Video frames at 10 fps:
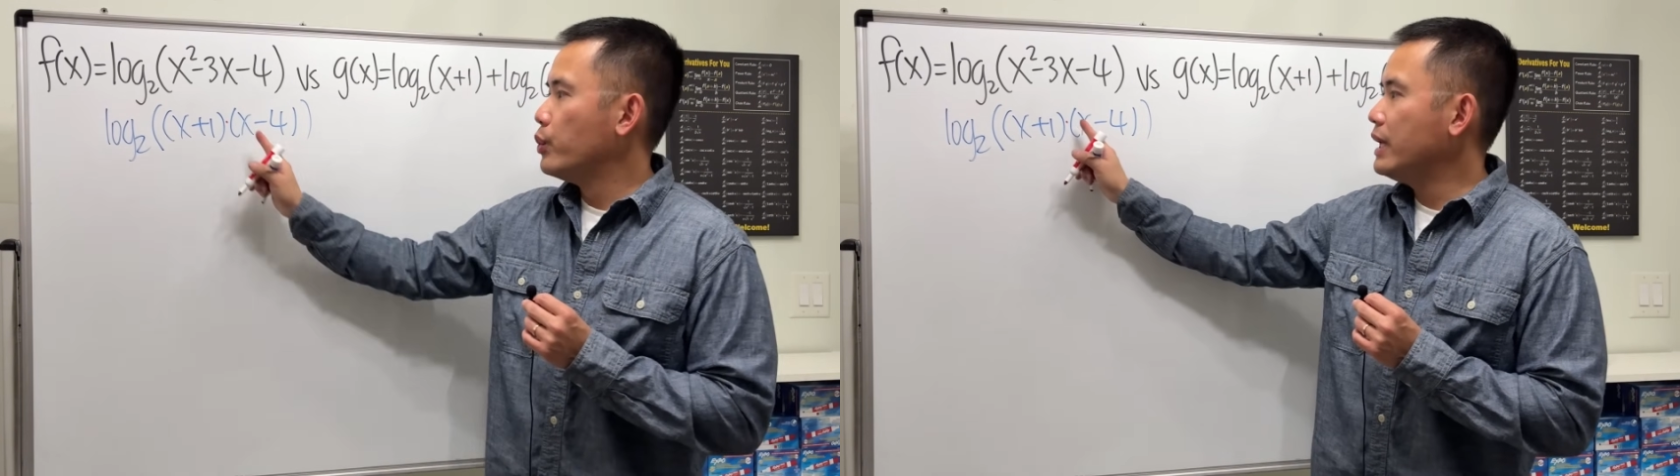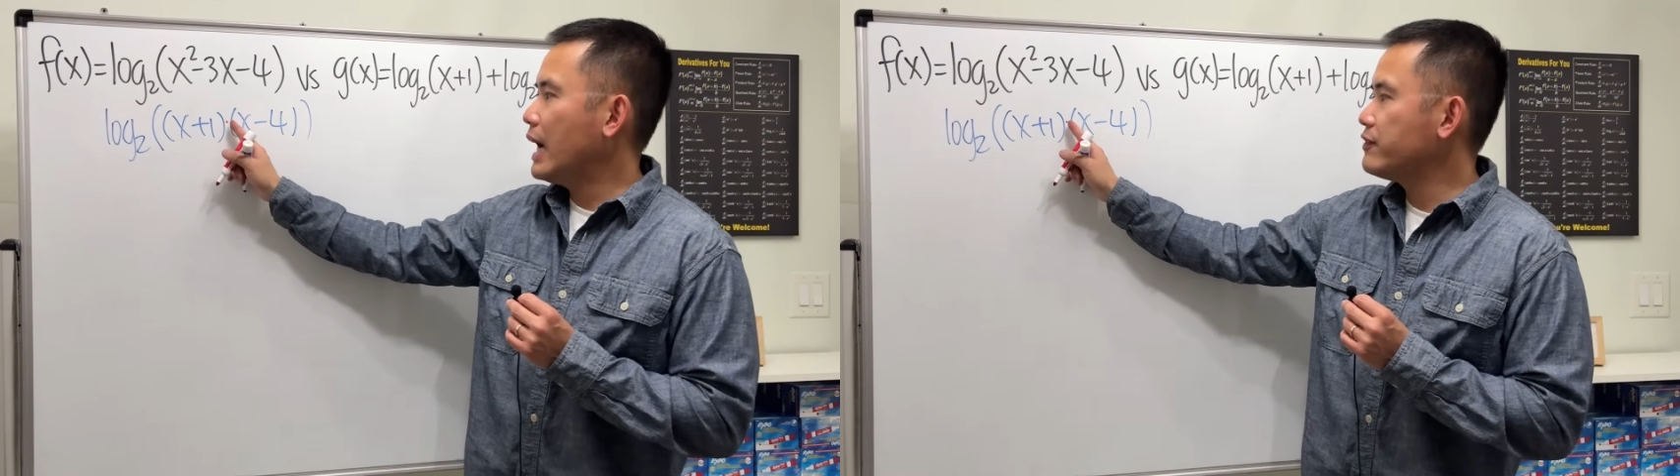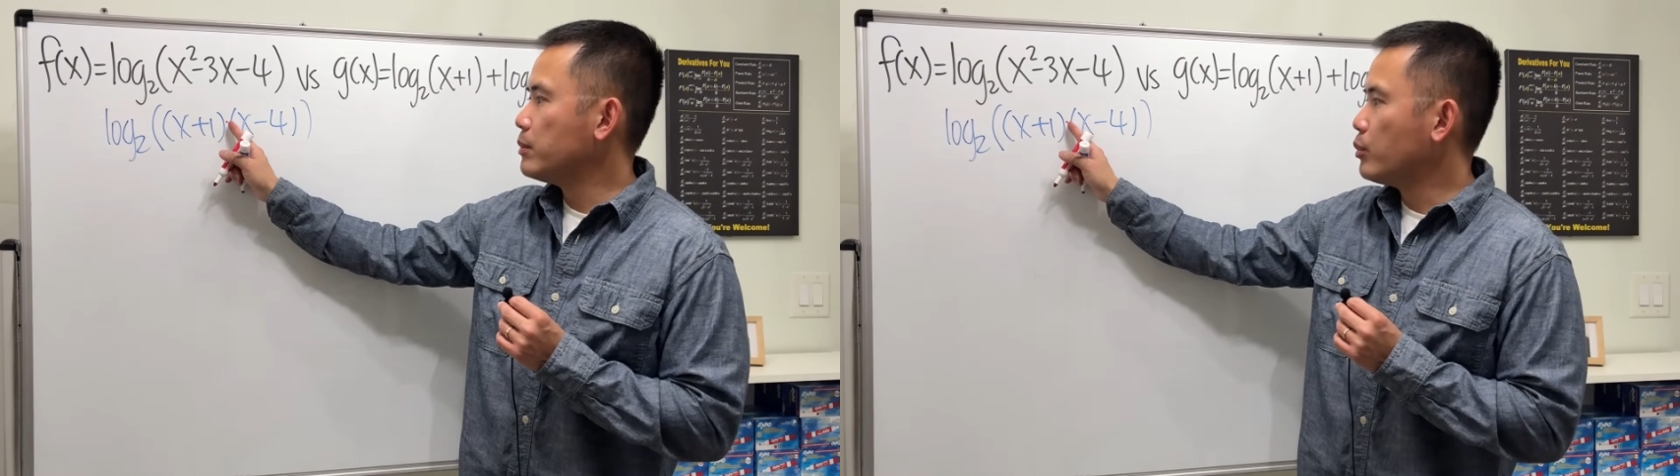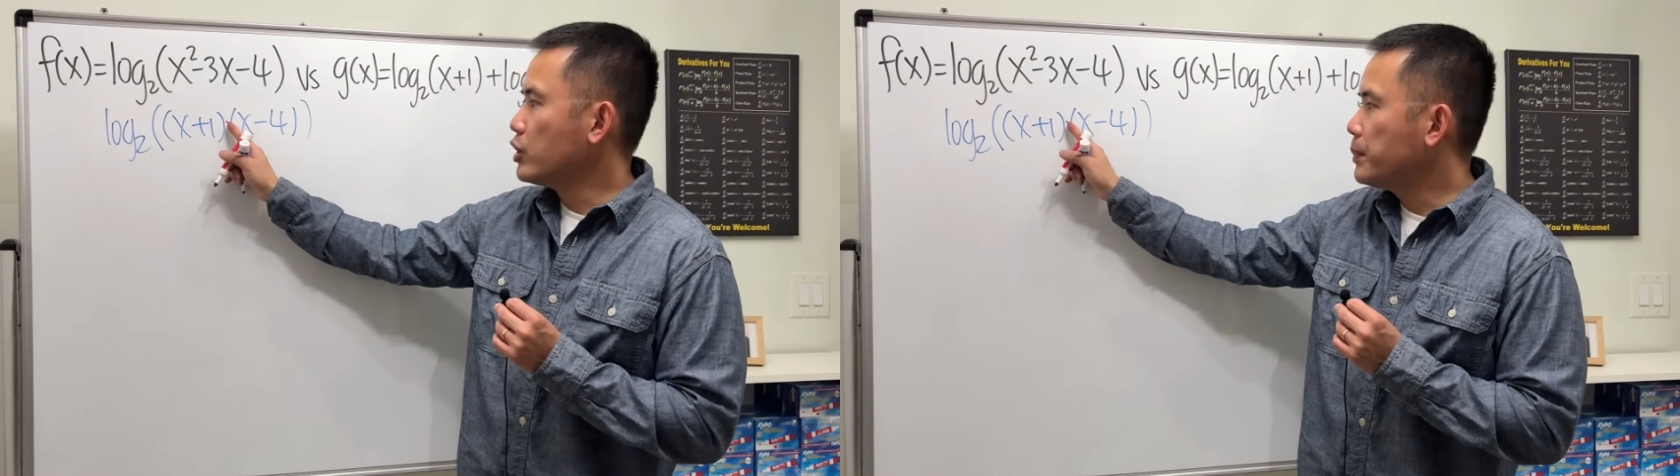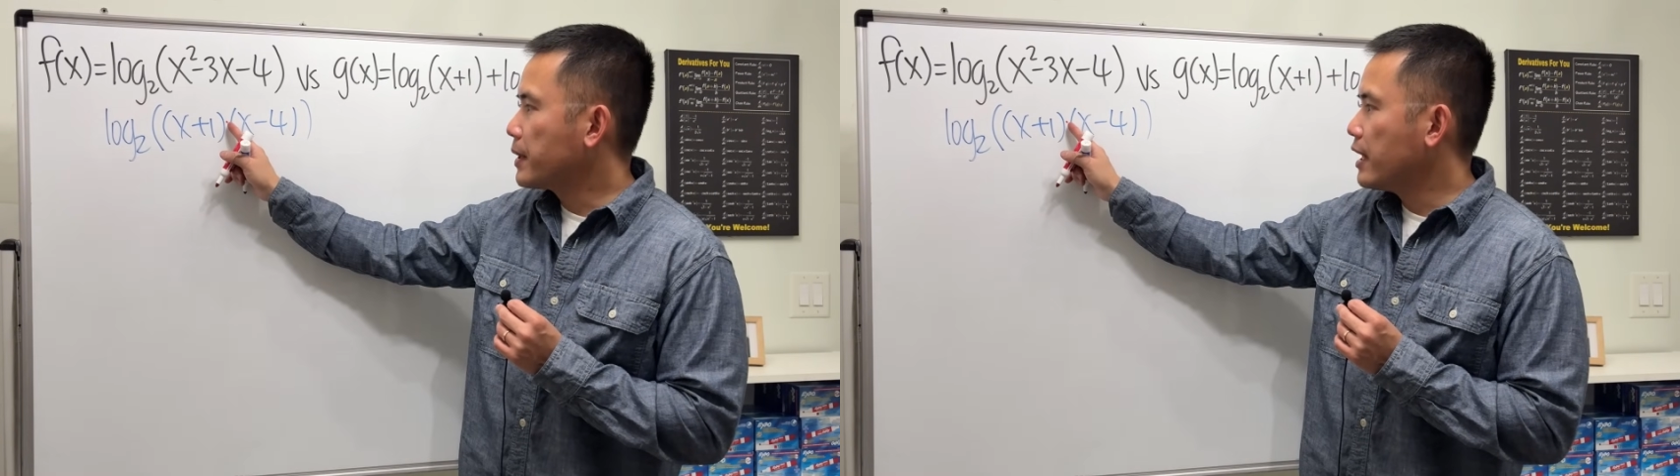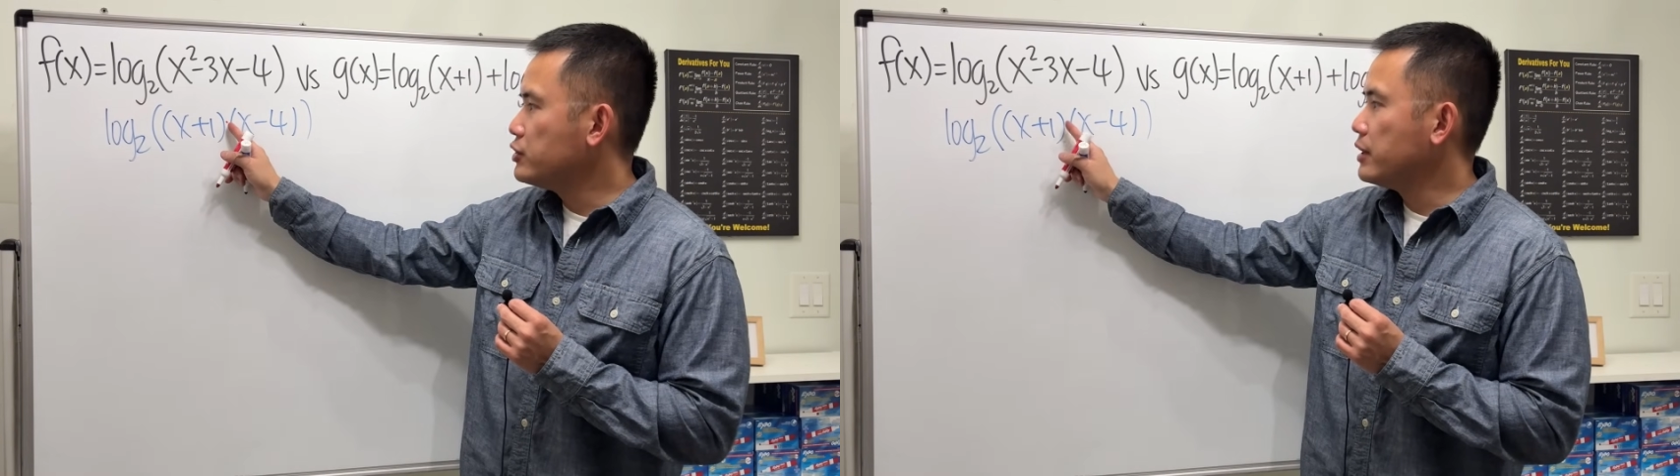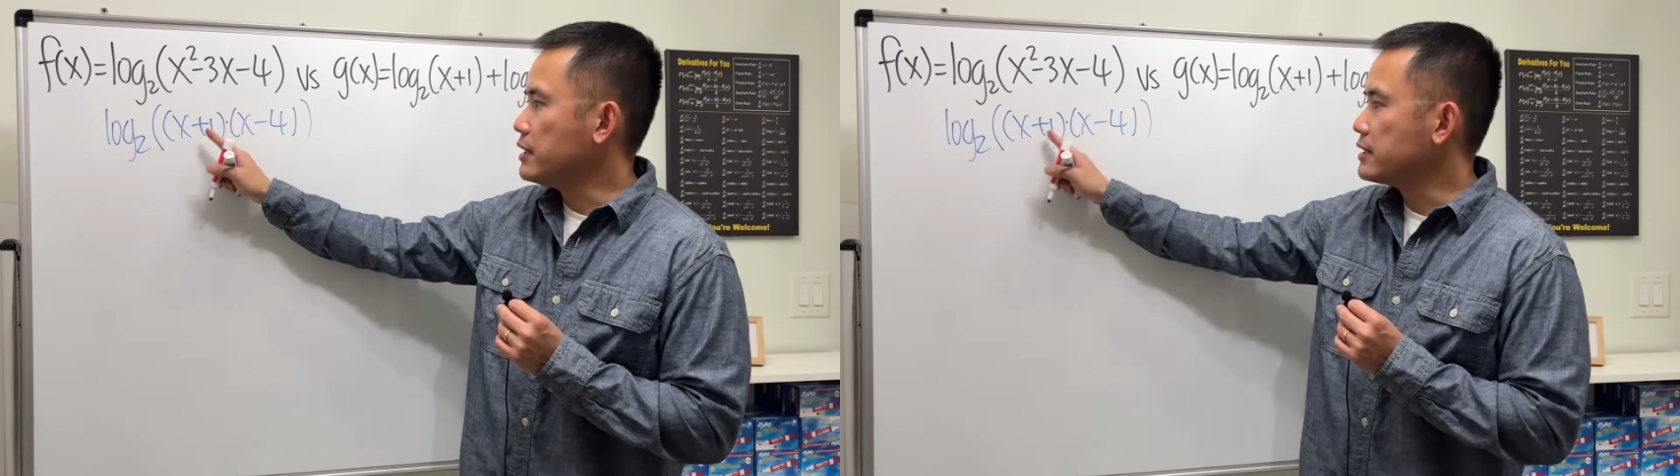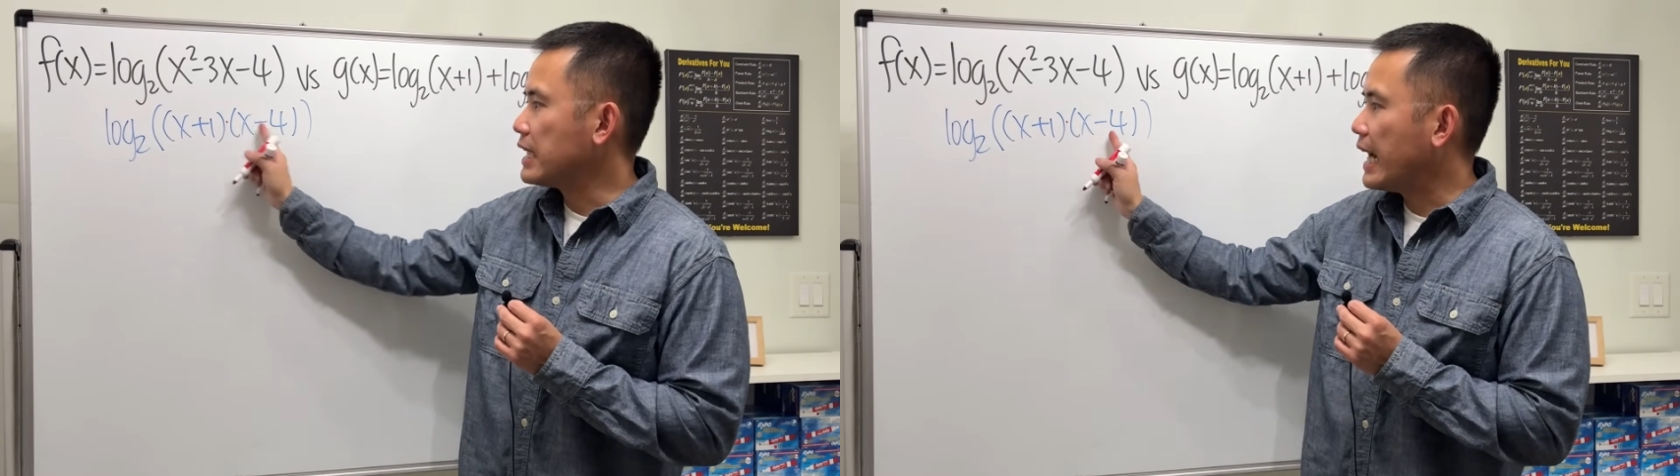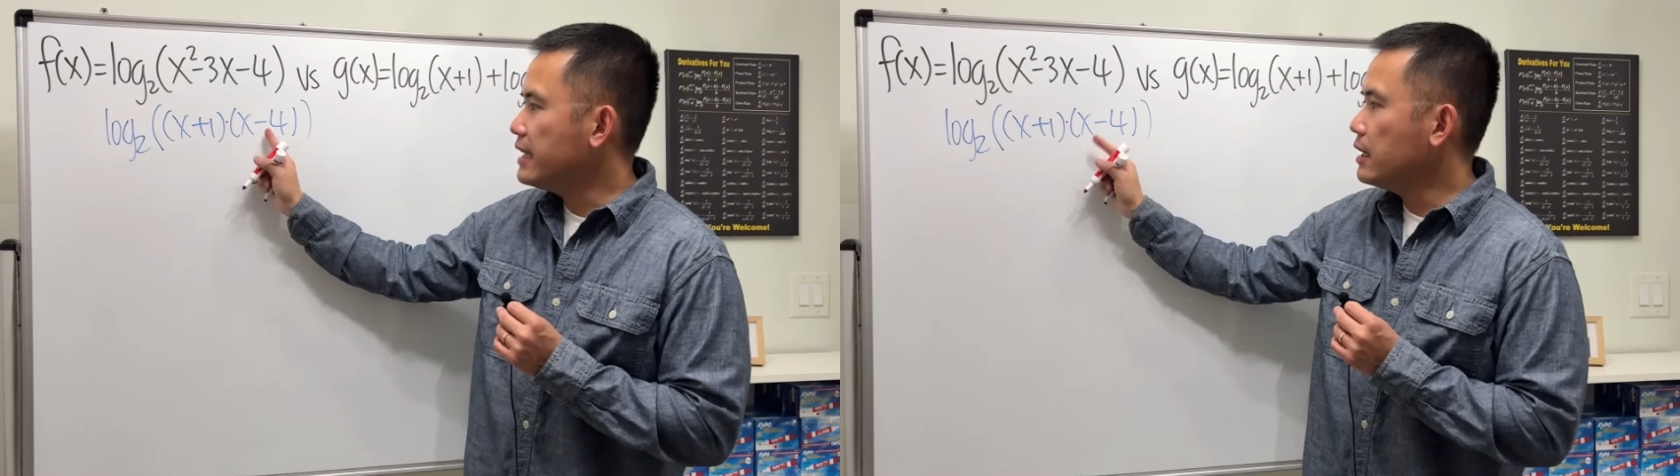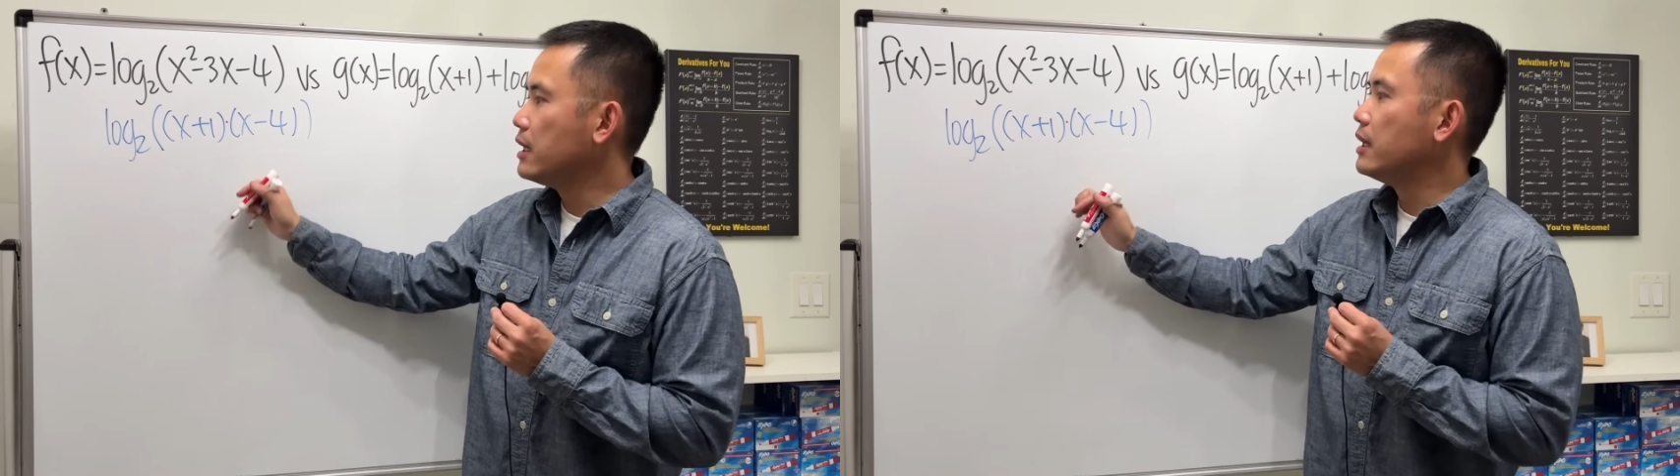We have a multiplication inside.